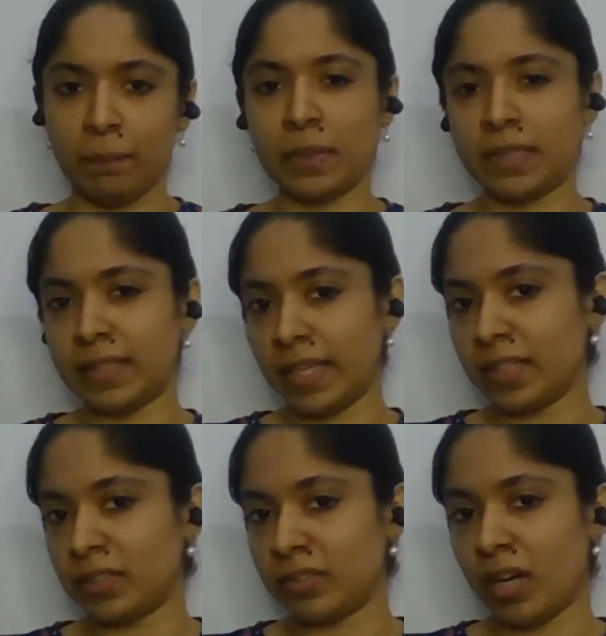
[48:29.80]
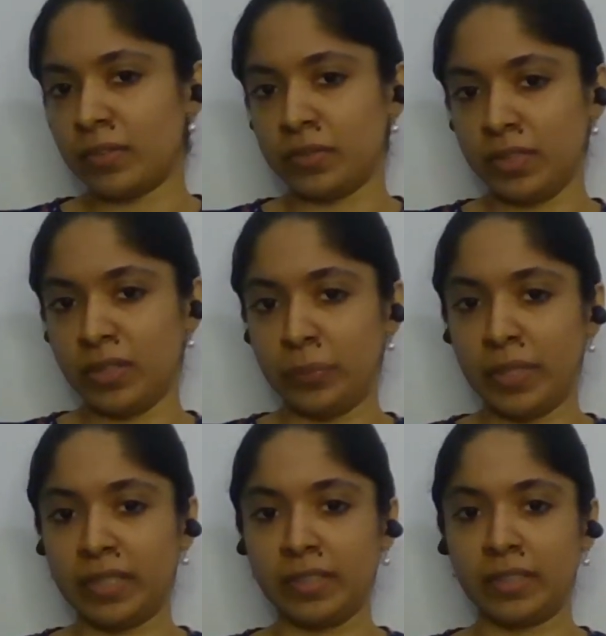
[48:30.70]
But then after the
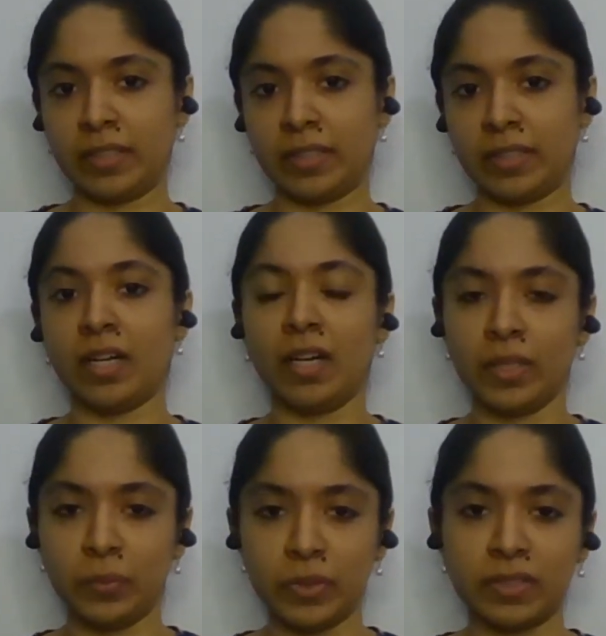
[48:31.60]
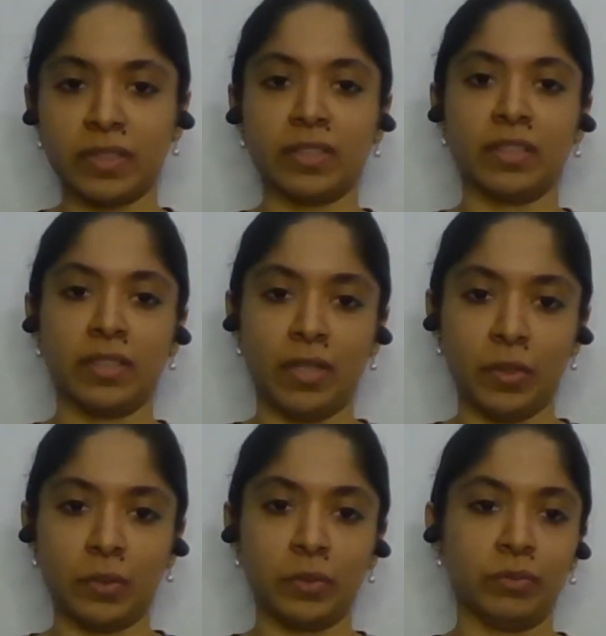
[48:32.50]
awakening, I was in the
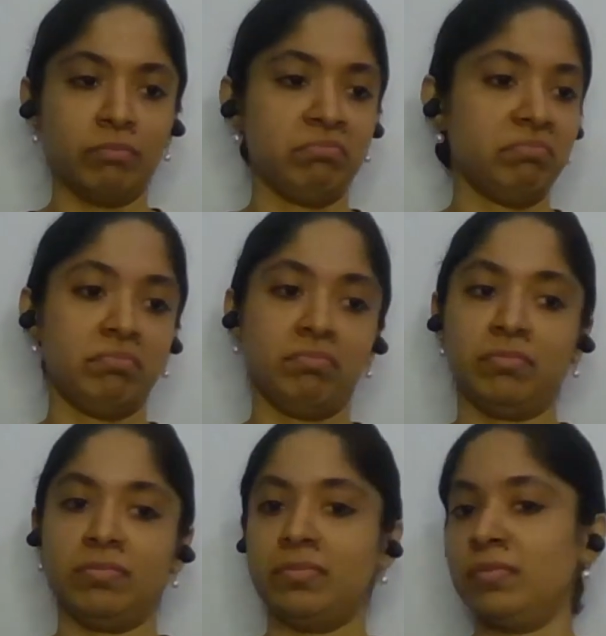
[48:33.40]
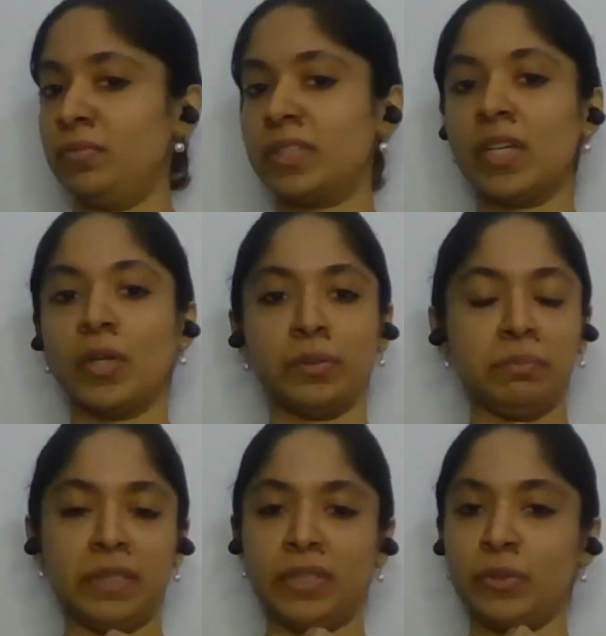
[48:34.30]
now without
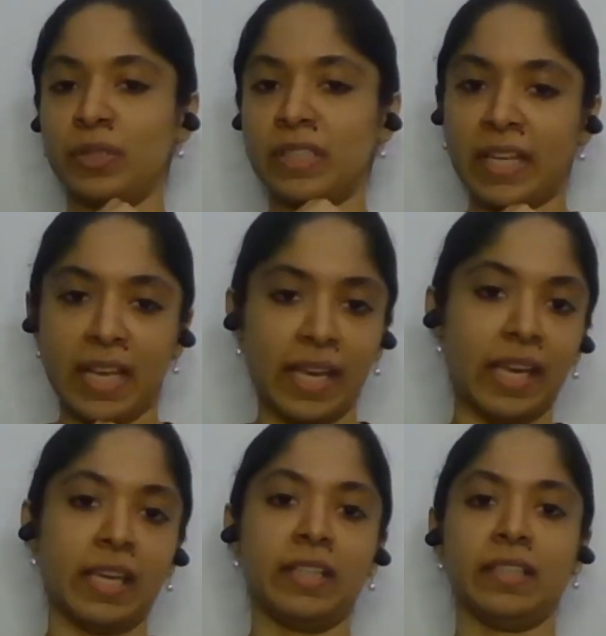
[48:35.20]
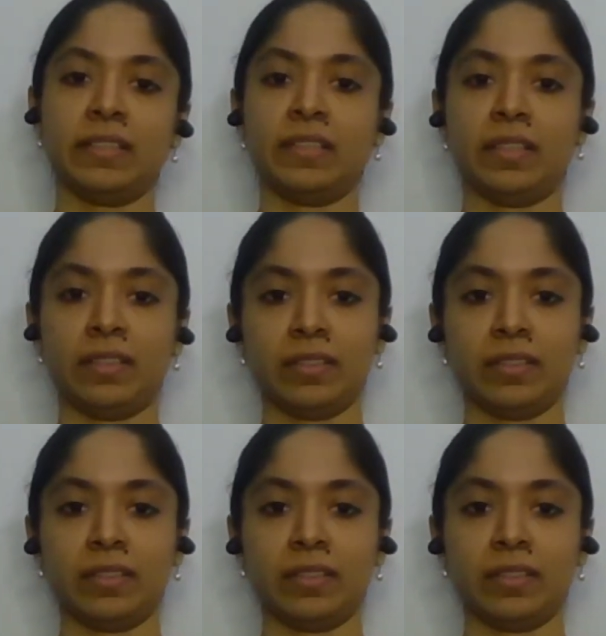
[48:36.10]
me doing anything.